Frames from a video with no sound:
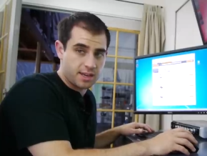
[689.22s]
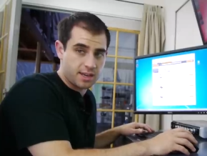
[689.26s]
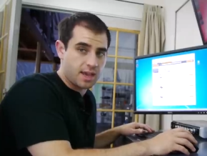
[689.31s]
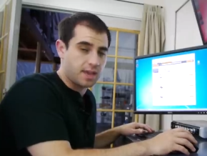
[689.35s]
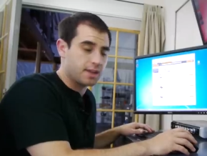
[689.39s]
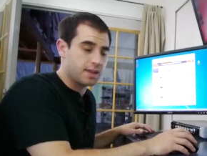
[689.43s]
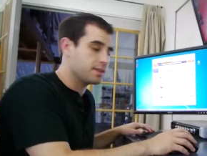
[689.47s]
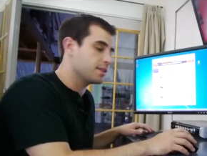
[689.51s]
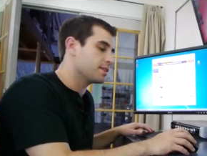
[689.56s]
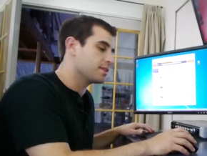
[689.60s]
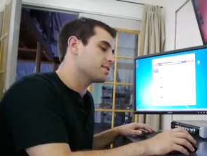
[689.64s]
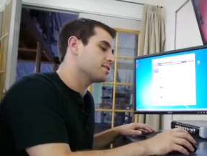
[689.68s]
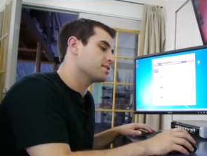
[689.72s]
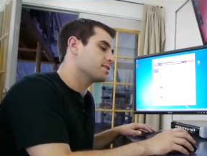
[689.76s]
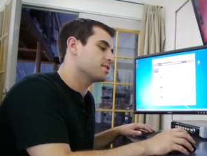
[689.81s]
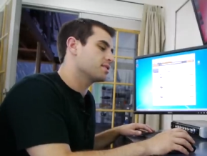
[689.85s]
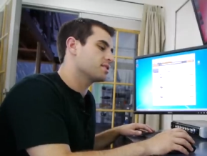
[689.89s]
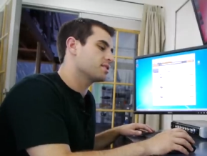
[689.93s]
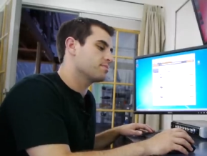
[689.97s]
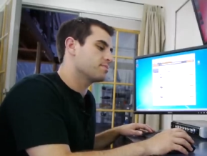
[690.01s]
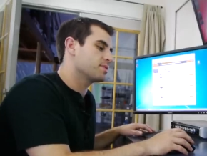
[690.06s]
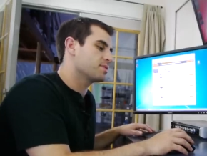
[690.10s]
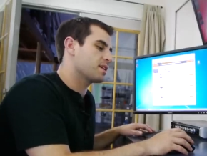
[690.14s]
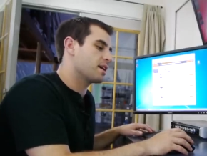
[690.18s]
editing
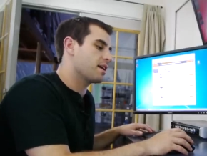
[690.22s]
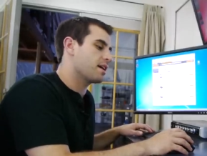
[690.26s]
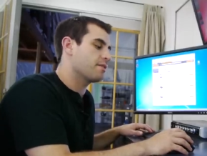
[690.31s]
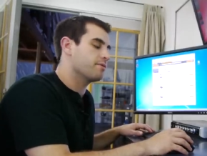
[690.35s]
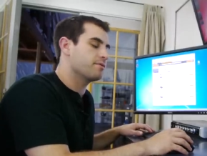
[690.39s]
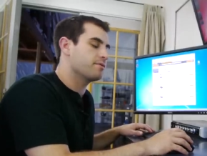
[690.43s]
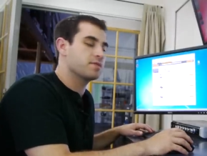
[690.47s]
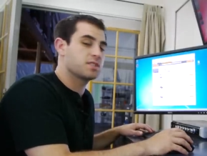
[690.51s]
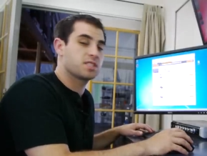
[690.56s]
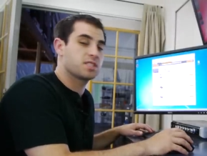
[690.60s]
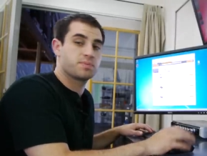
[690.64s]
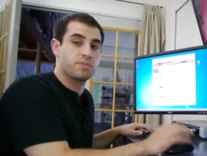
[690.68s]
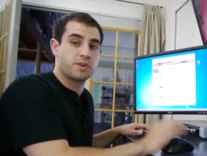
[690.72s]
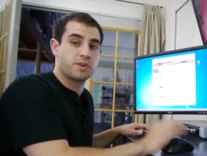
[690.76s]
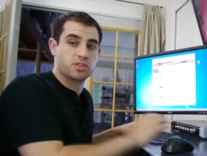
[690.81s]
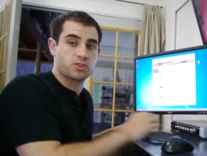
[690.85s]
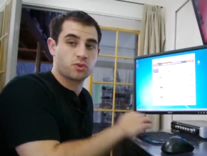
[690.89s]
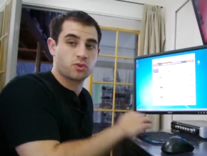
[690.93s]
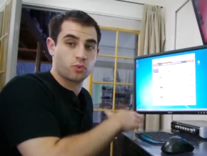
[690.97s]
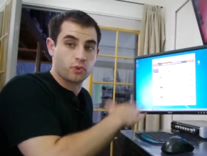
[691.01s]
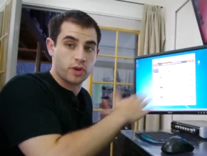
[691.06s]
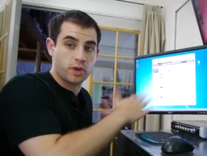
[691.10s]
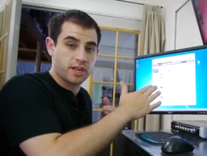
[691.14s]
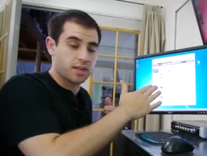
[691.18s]
systems have
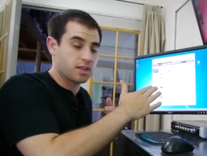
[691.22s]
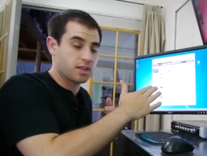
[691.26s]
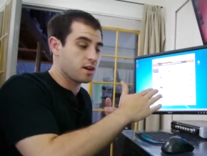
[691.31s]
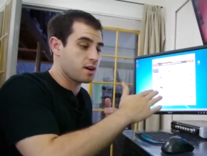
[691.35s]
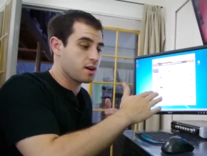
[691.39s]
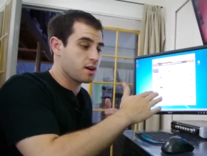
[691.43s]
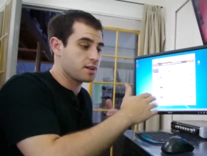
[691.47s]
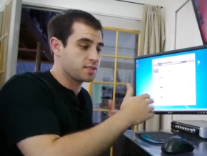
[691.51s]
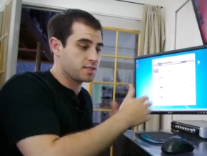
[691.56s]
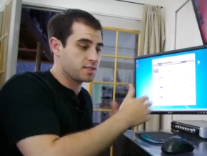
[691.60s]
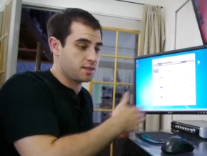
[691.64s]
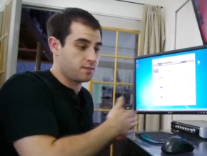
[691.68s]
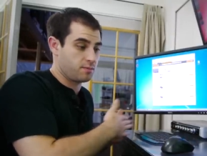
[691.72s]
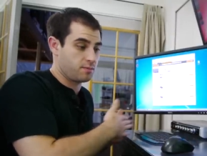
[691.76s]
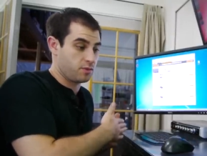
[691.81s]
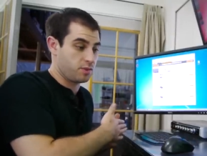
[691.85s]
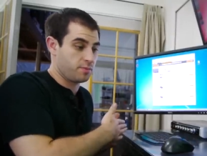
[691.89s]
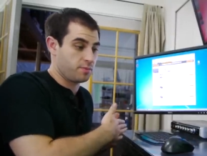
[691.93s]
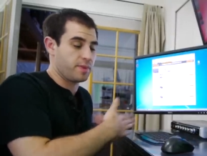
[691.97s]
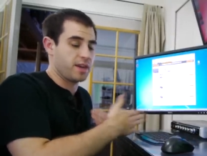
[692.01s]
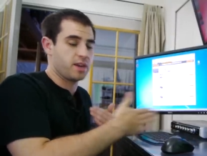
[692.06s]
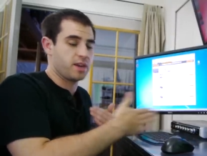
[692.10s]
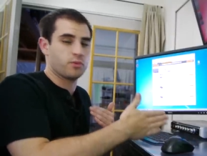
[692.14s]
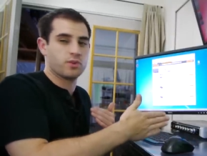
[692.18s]
special RAID cards, and
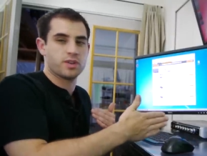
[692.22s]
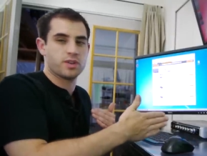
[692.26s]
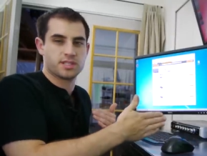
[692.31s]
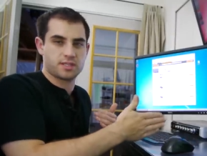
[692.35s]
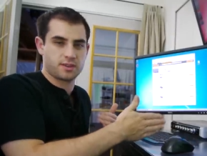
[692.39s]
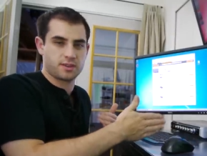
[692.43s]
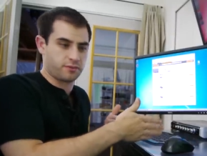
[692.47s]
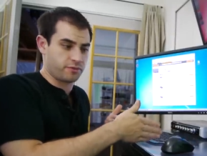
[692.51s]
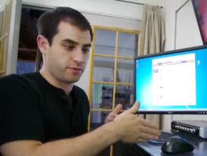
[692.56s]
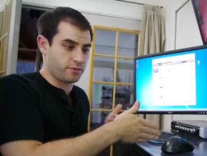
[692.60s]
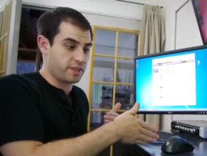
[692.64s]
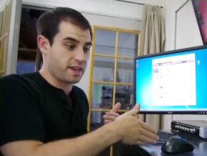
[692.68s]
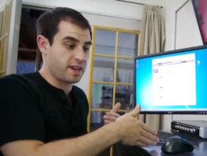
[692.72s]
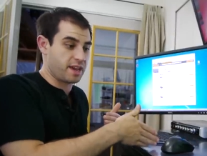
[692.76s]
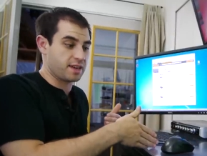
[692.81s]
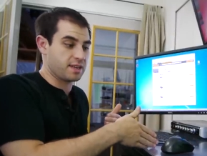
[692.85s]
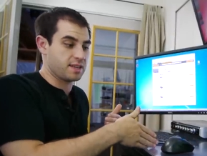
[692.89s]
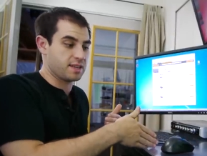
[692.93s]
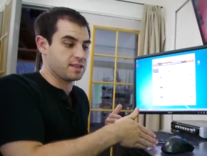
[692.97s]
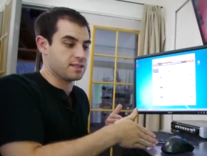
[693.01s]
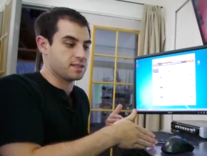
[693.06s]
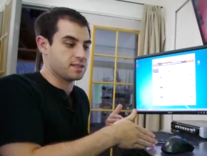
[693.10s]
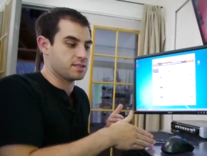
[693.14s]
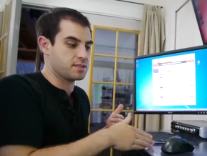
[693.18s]
the main reason for that
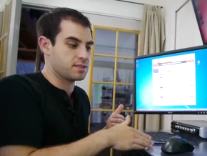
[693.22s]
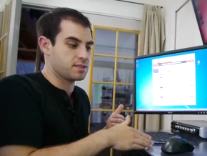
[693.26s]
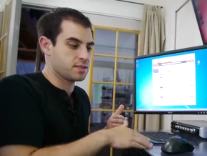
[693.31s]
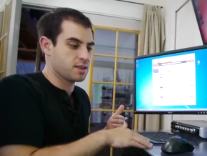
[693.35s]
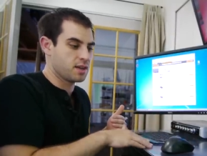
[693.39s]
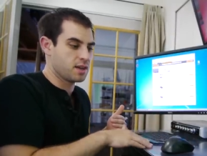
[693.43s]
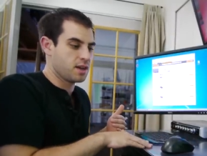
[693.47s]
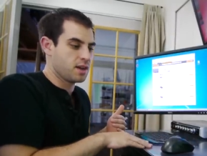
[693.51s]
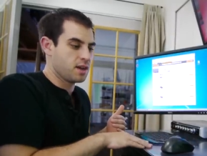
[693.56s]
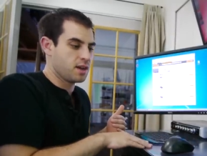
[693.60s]
is